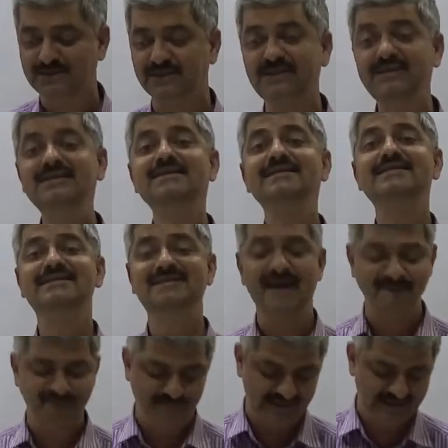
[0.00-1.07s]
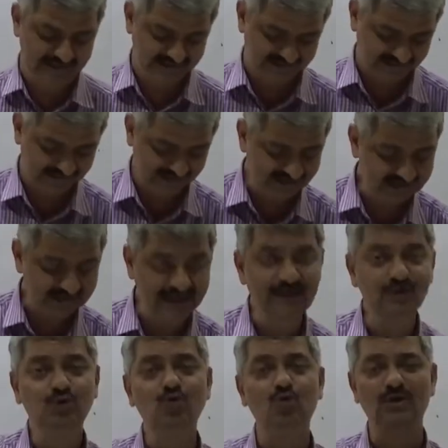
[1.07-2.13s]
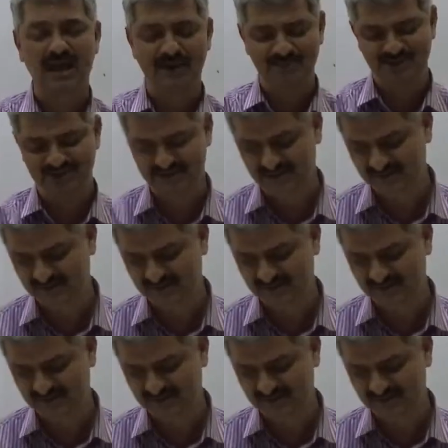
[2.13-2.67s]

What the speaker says: are the sampled signals in two dimension.